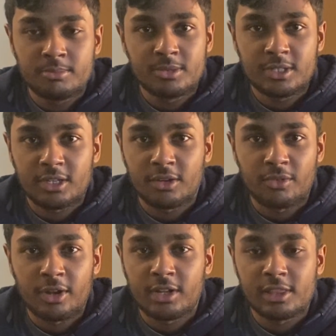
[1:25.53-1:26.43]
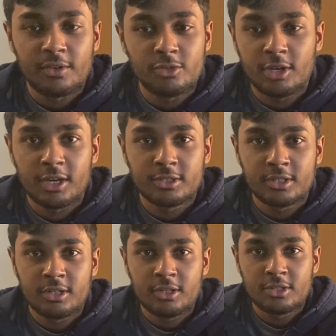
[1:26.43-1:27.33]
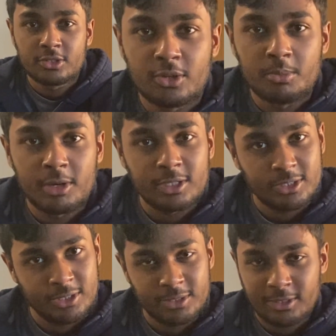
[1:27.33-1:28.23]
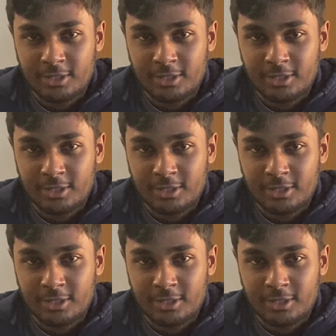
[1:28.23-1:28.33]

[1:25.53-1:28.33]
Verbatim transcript: sticking around. I love you guys so much.